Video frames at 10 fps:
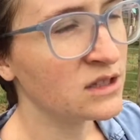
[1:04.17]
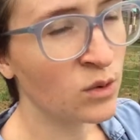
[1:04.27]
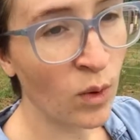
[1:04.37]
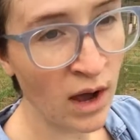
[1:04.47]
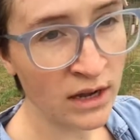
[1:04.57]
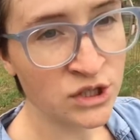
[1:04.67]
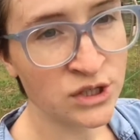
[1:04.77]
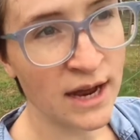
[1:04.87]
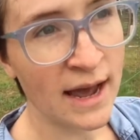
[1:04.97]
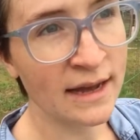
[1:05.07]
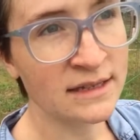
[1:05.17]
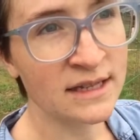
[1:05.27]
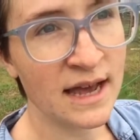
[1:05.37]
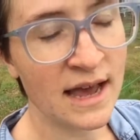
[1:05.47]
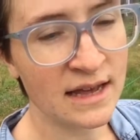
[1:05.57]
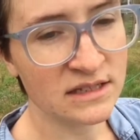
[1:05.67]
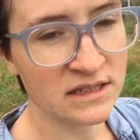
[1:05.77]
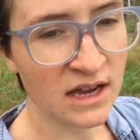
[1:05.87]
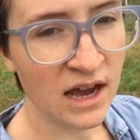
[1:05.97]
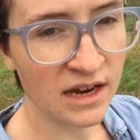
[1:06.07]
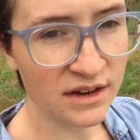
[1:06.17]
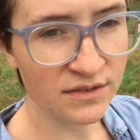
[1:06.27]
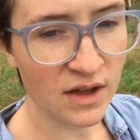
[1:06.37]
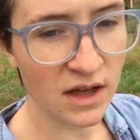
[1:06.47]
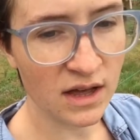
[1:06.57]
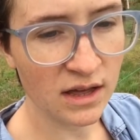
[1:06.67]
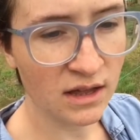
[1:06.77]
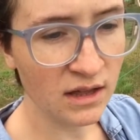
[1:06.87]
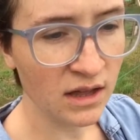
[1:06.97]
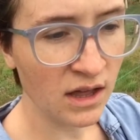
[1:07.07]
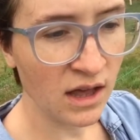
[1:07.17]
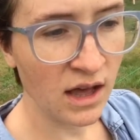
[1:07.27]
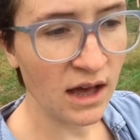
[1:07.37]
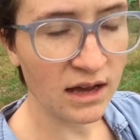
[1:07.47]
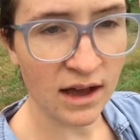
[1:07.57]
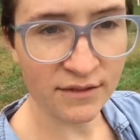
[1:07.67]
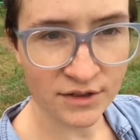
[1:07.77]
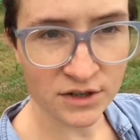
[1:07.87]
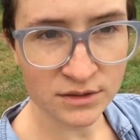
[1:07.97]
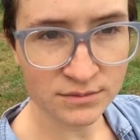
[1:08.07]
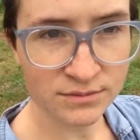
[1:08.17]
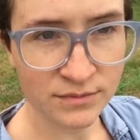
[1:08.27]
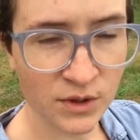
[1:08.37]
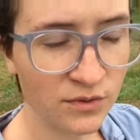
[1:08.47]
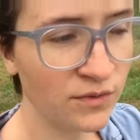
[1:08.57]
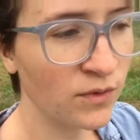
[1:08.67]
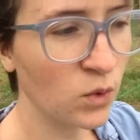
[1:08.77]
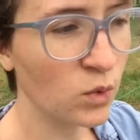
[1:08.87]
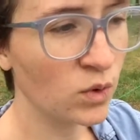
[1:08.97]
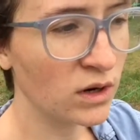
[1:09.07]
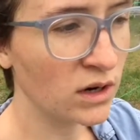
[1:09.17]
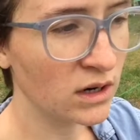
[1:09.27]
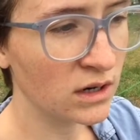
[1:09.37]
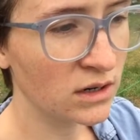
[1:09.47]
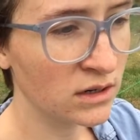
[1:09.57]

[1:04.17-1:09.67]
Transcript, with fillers: squash acts as kind of a, a cover for